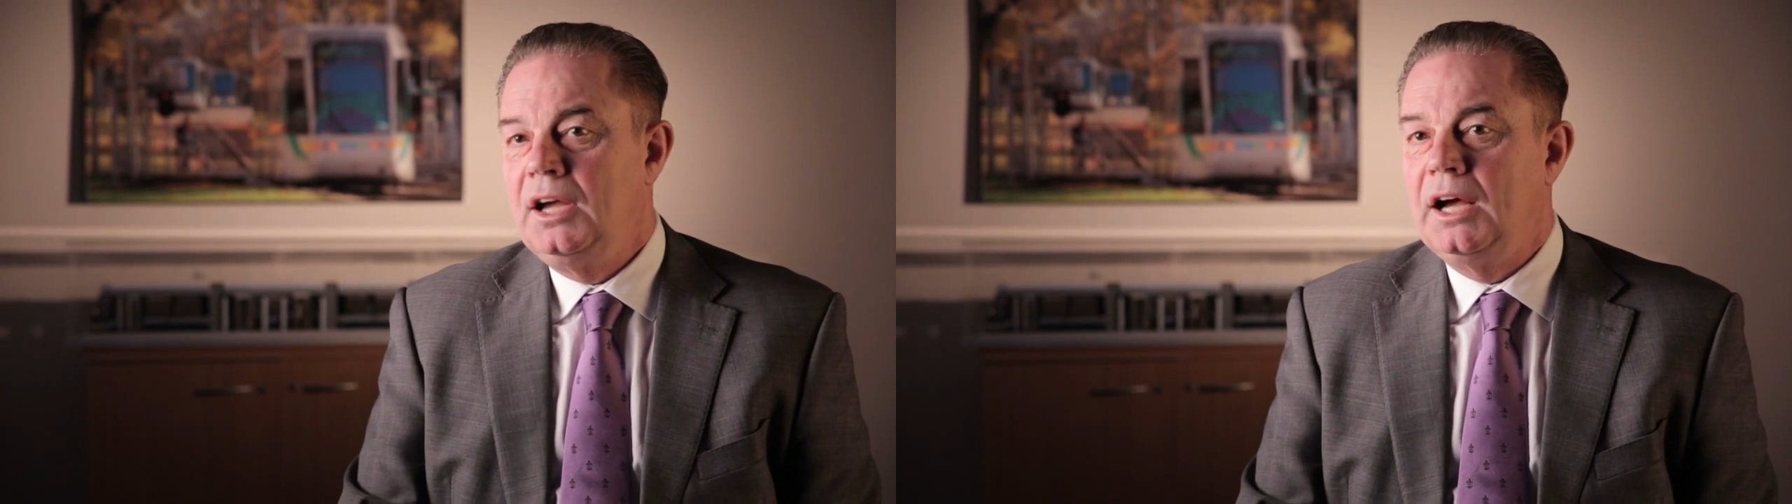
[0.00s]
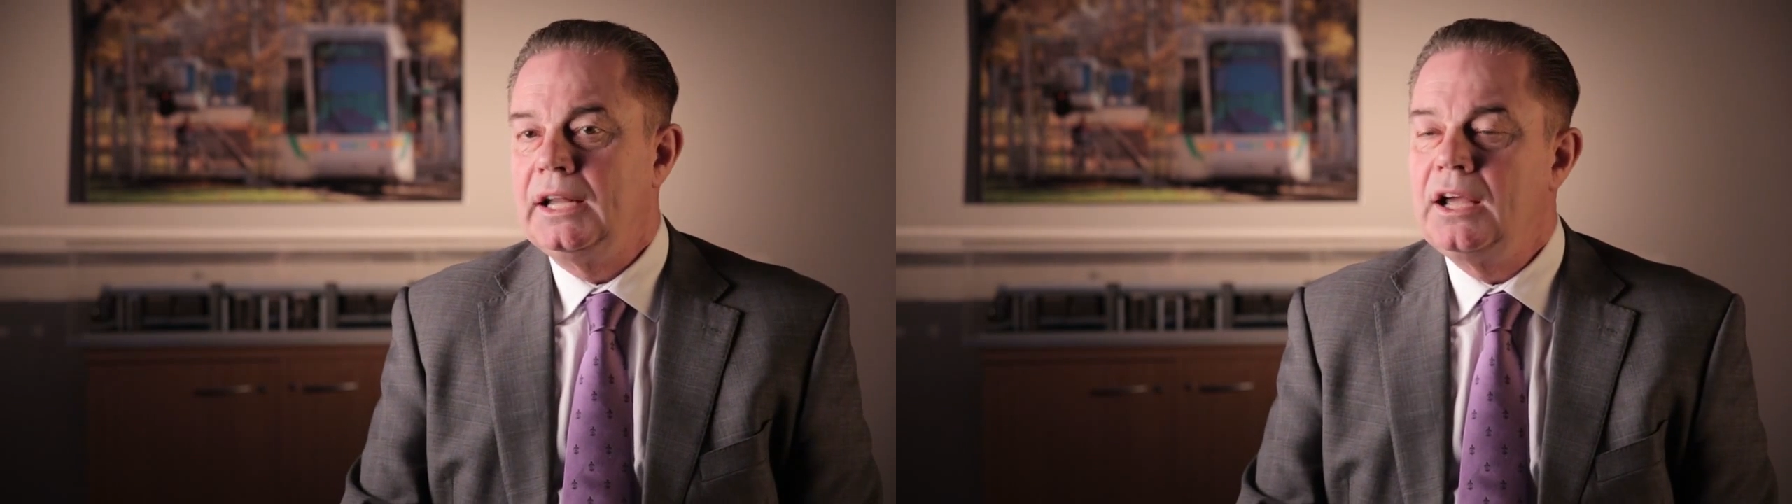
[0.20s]

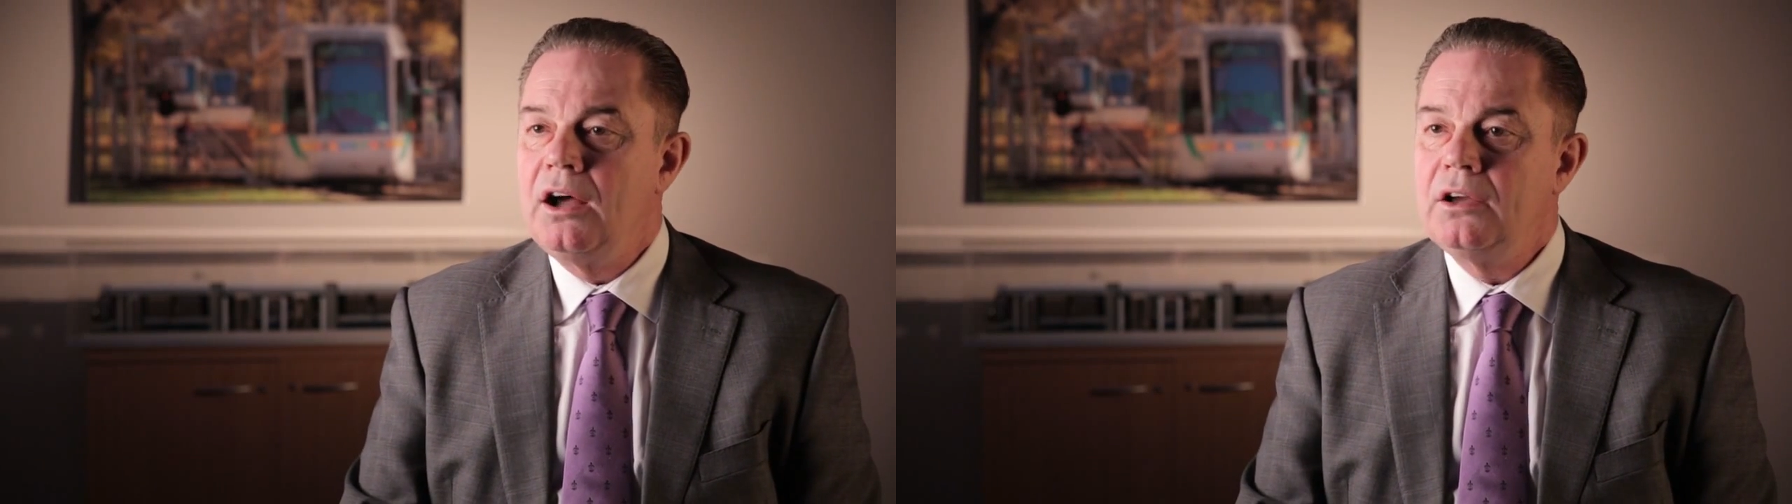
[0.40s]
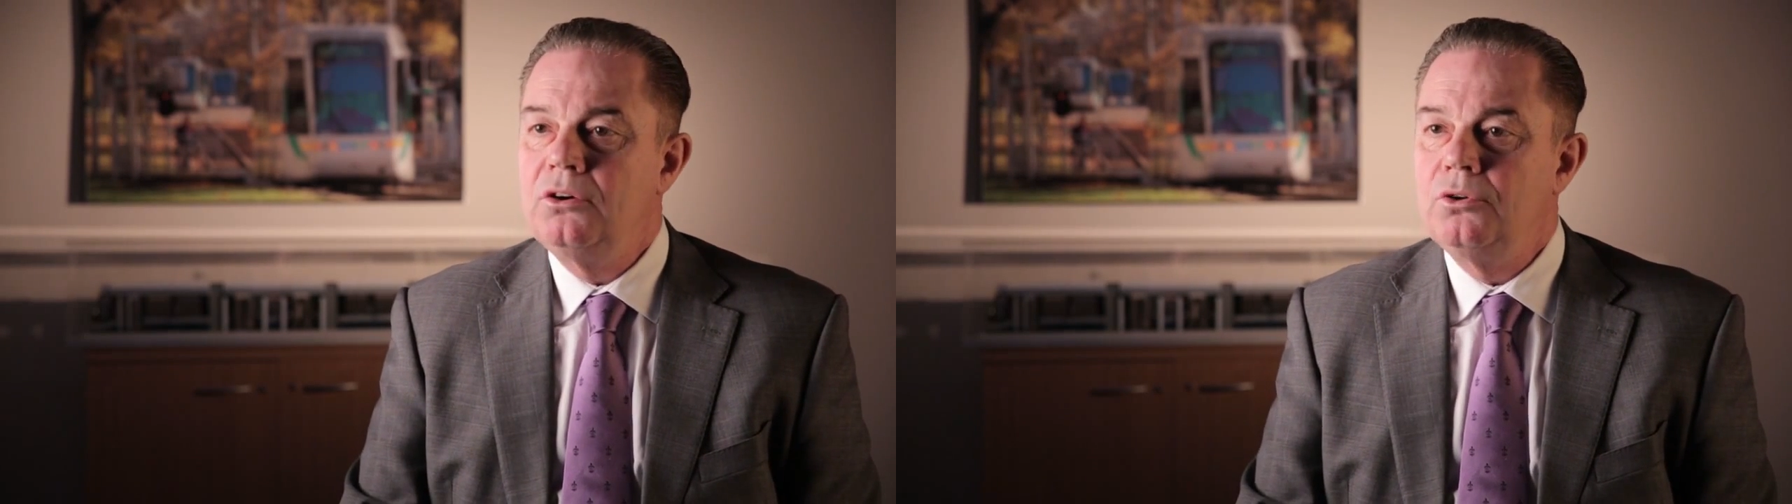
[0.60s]
and a
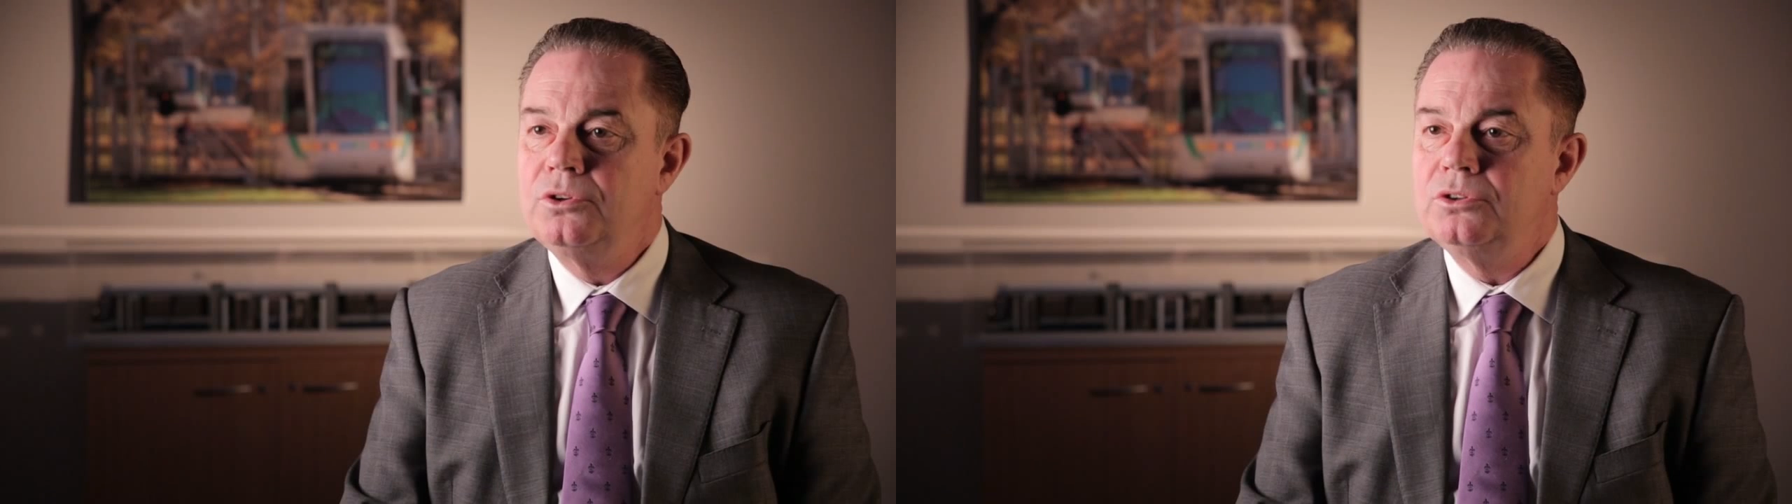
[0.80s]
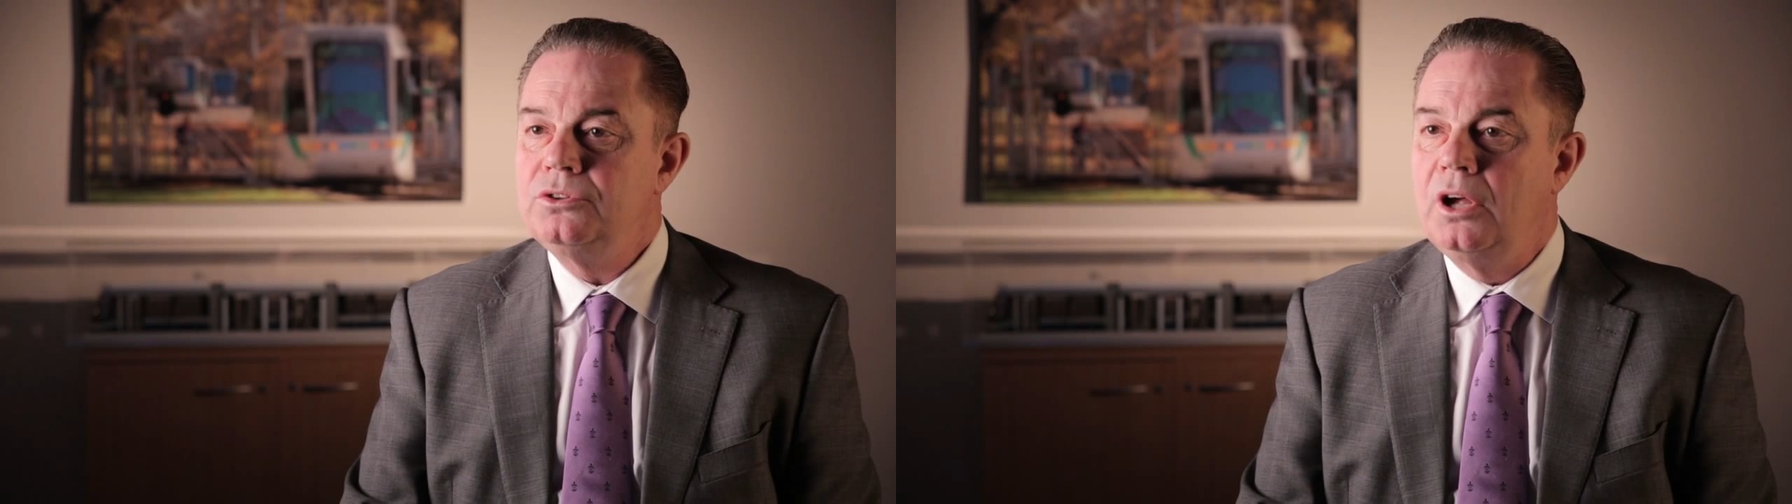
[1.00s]
guy
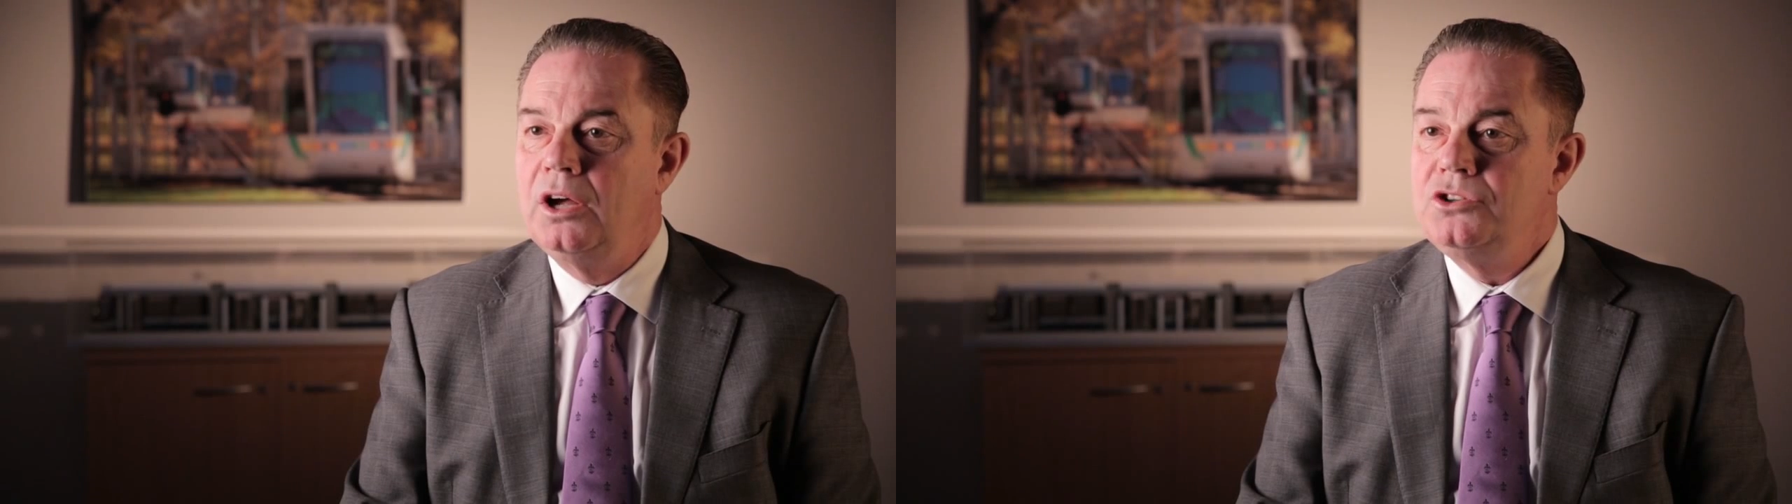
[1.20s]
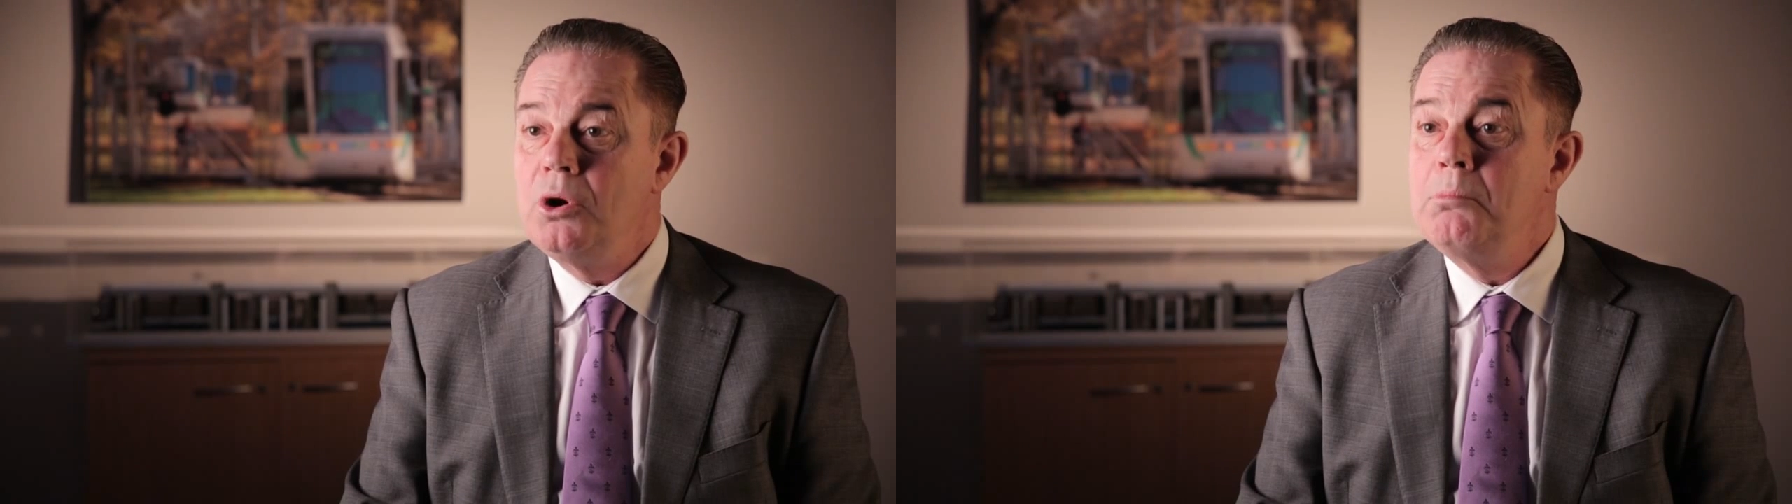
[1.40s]
called
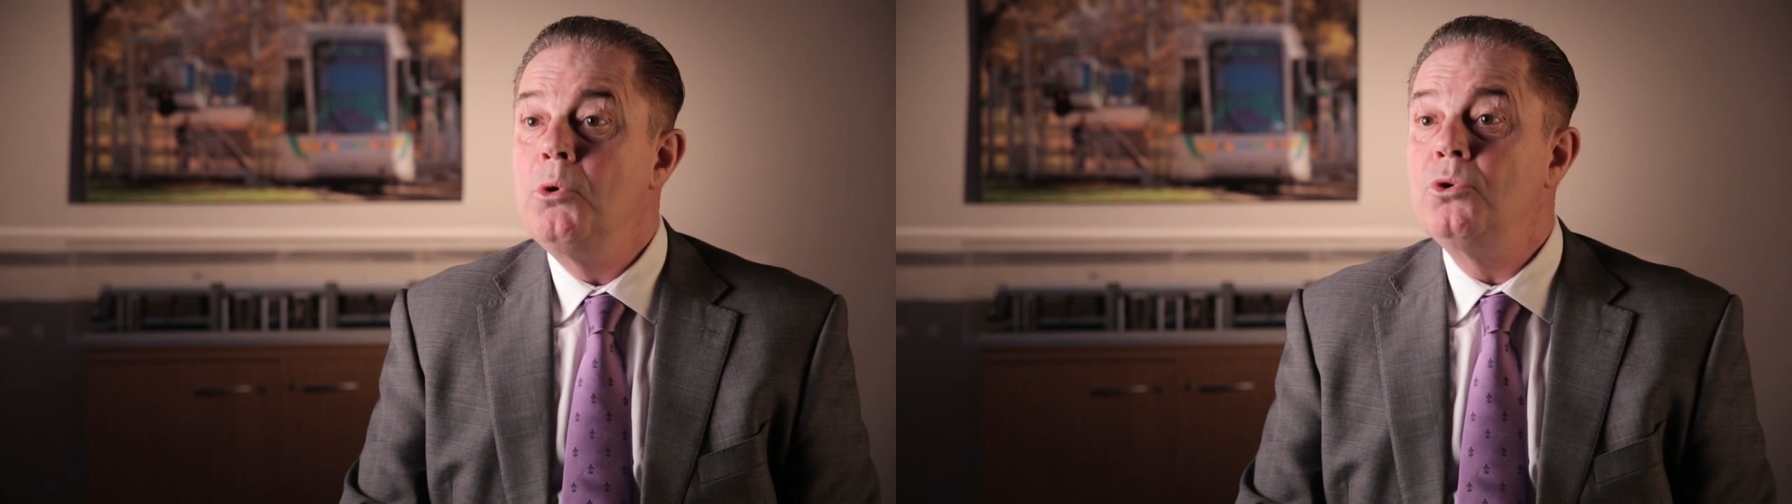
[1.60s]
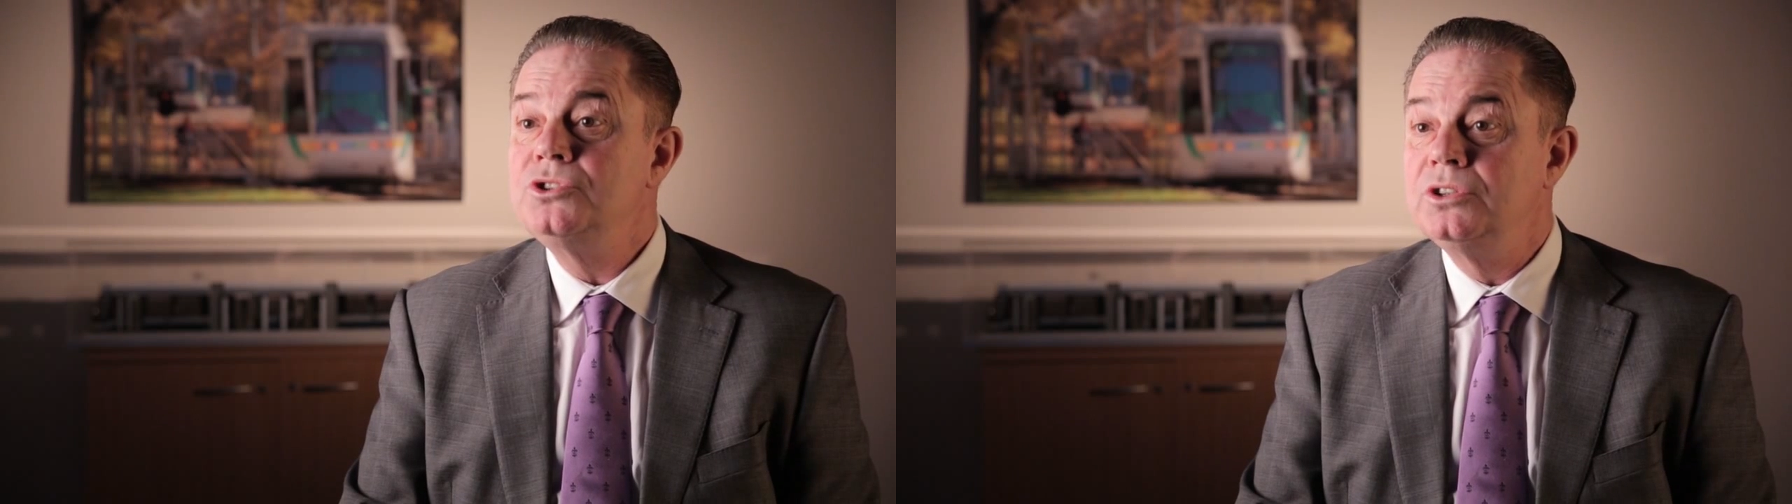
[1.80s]
John
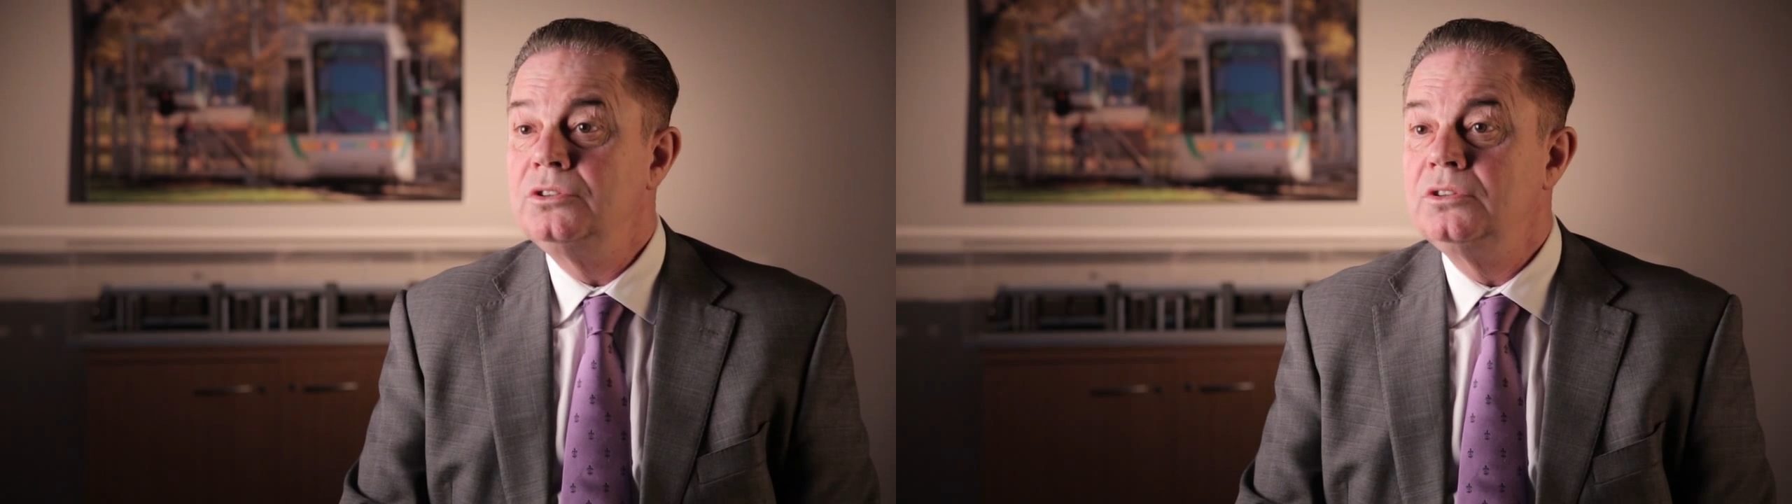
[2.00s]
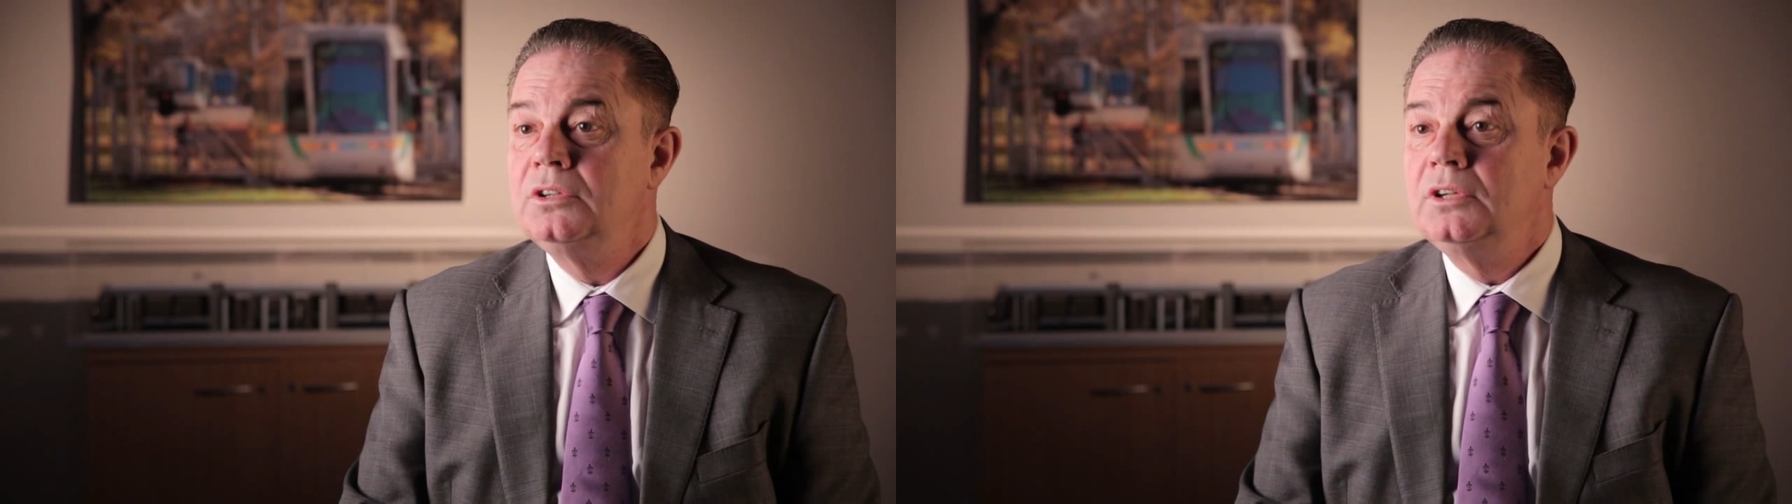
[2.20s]
Morton